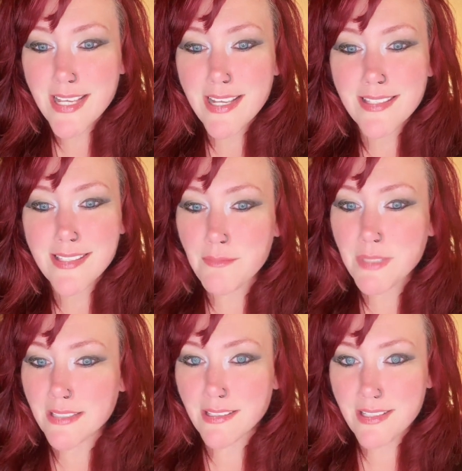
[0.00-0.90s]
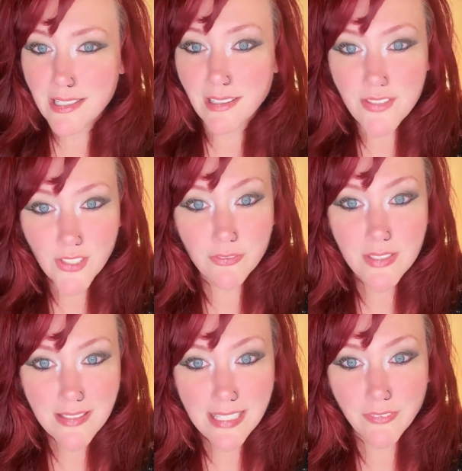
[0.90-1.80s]
say something that's not
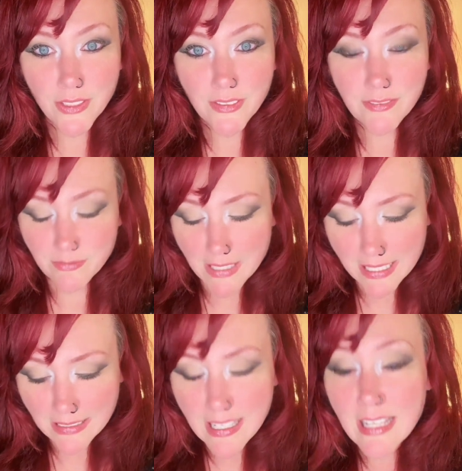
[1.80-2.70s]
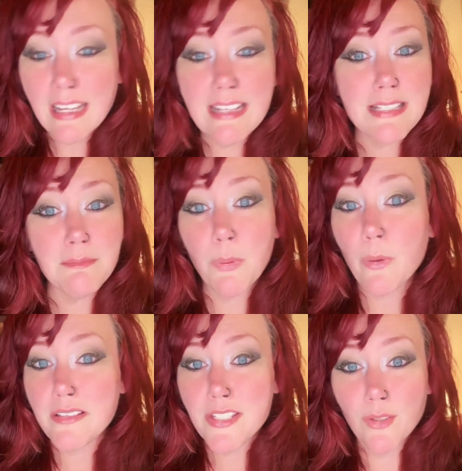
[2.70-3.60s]
surface level, right? It's
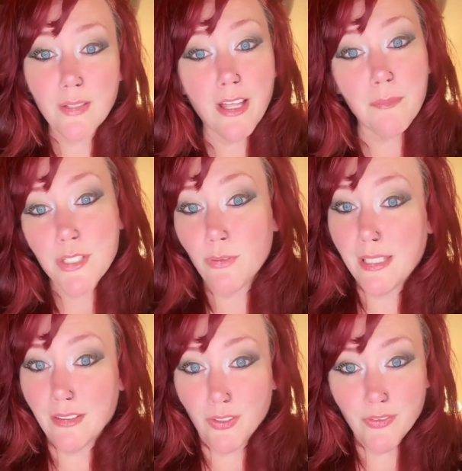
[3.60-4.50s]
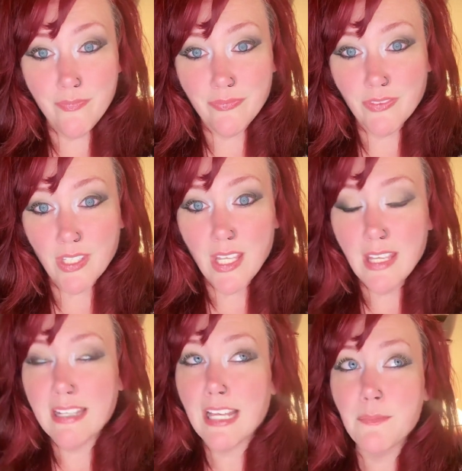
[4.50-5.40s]
important to you. It helps you heal.
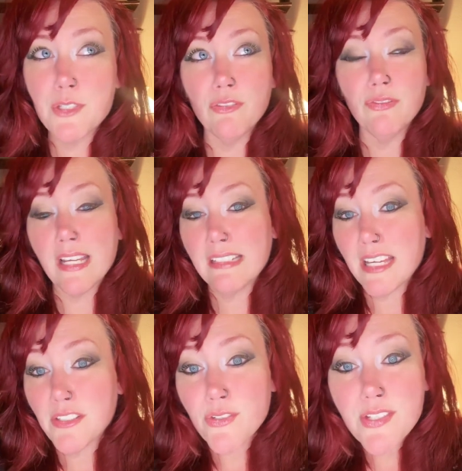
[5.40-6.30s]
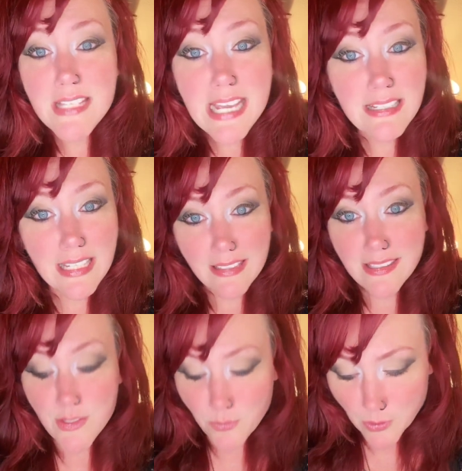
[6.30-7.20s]
It helps you find understanding
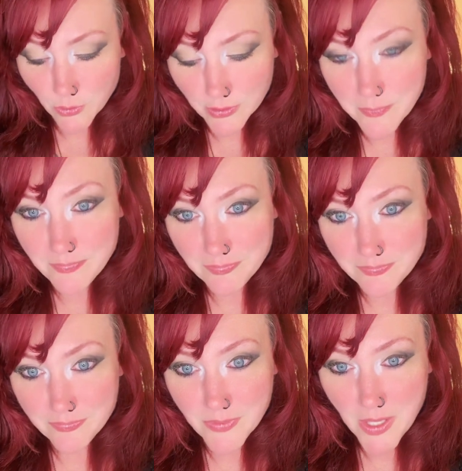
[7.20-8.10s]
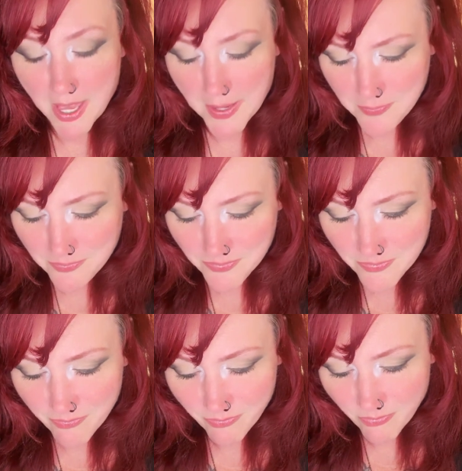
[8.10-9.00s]
in this world. Okay.
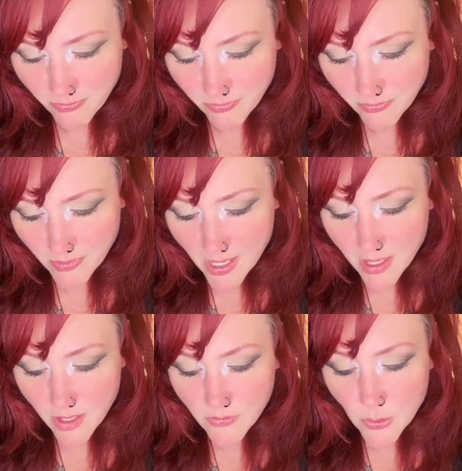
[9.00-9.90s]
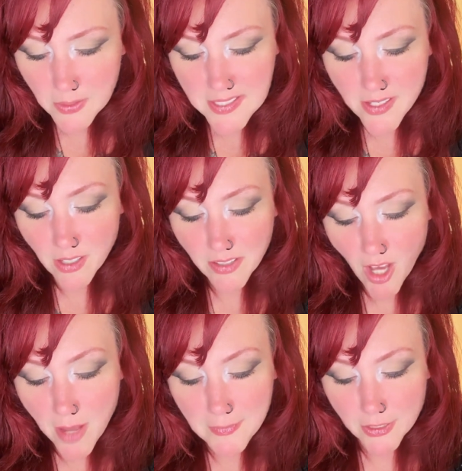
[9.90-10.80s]
Focus
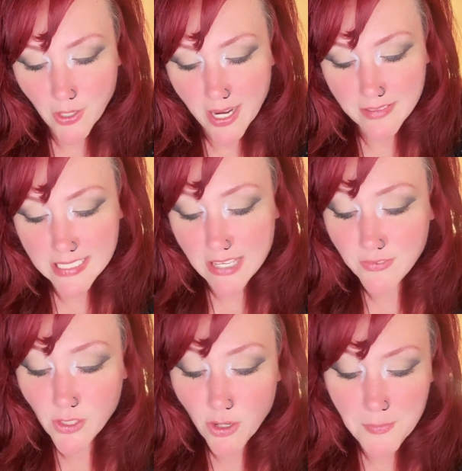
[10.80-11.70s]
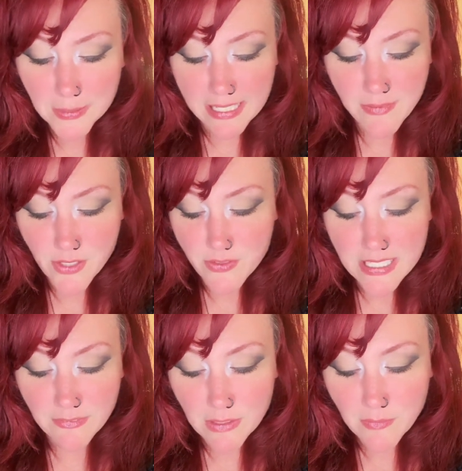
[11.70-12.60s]
on common ground. Even though our beliefs are
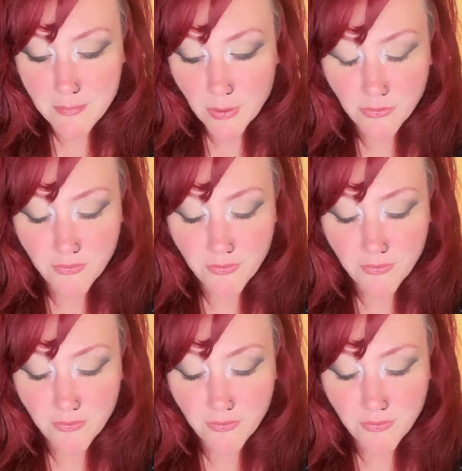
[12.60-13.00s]
different, we